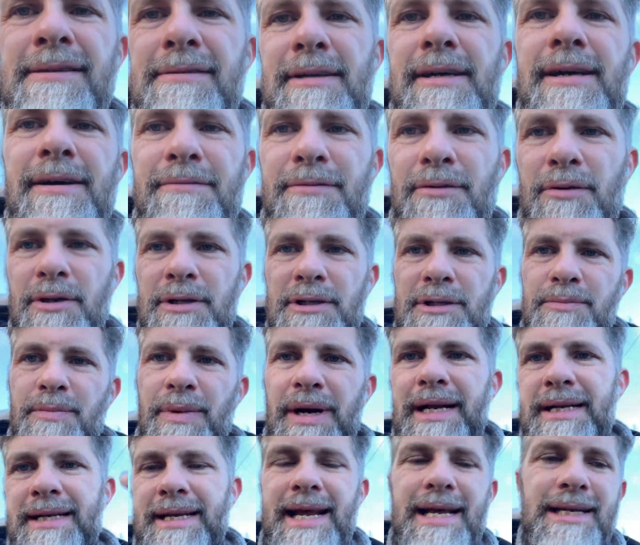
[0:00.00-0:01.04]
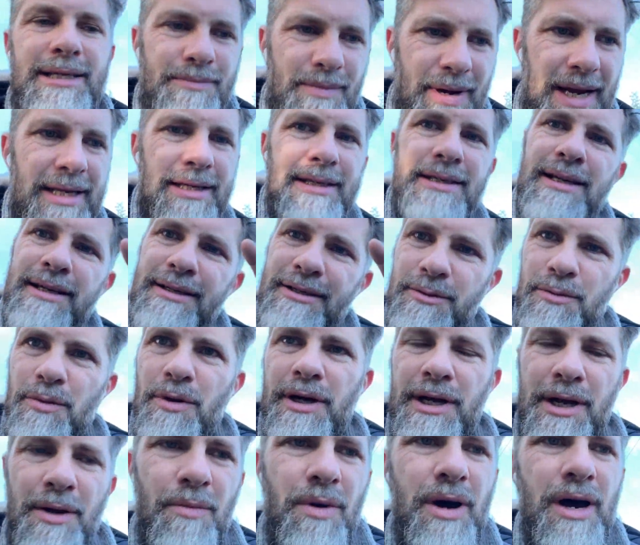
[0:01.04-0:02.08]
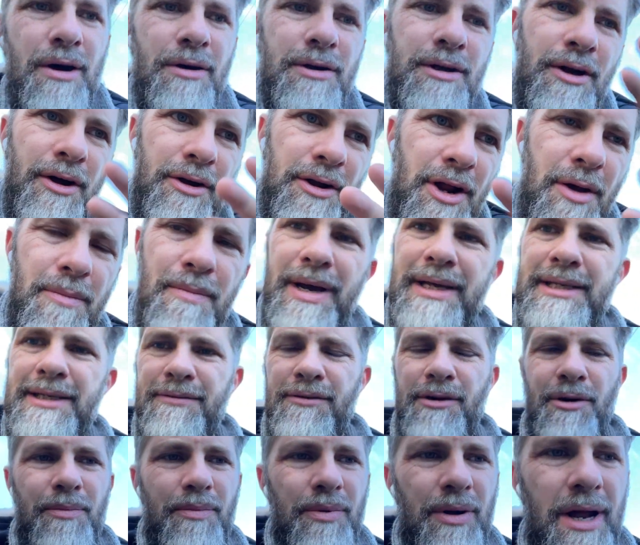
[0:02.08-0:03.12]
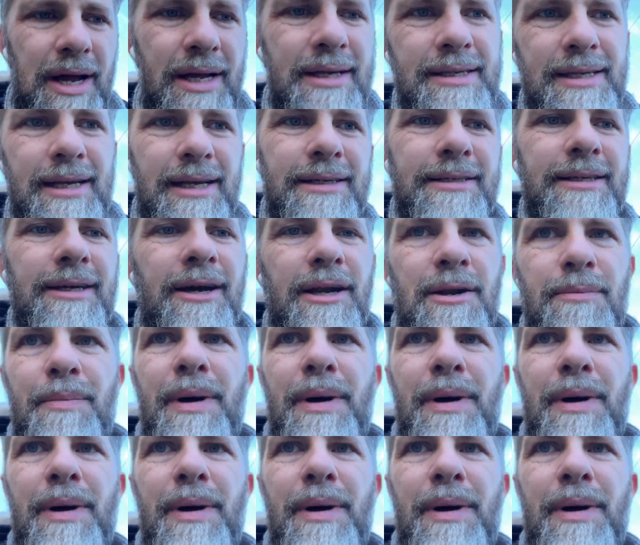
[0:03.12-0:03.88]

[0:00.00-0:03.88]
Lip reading: avoids bad debts, maintenance, working well, you've got no massive compliance things that are going to